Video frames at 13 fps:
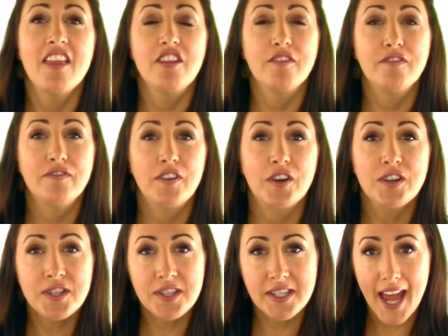The
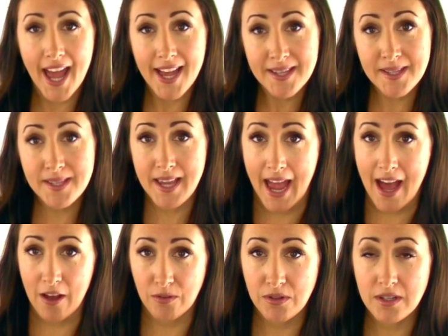first S
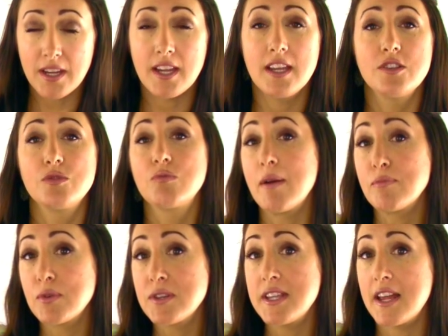sound is
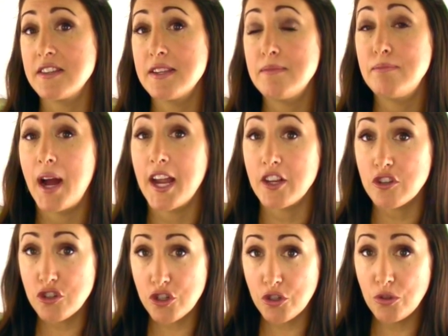represented by
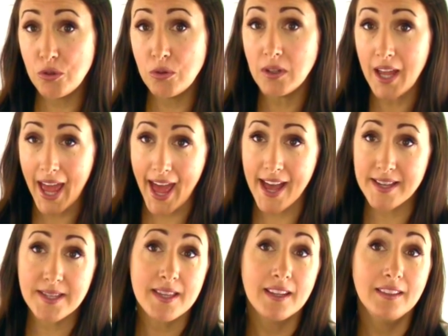two
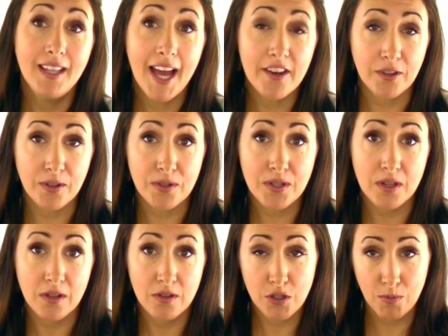S
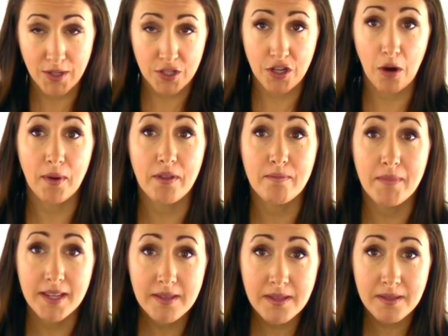letters. So we start with
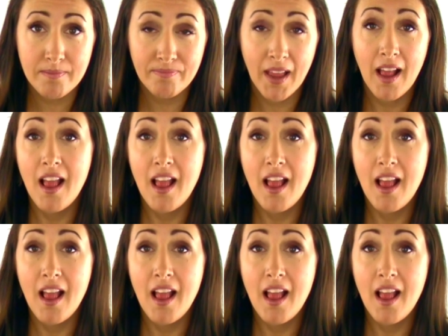Miss.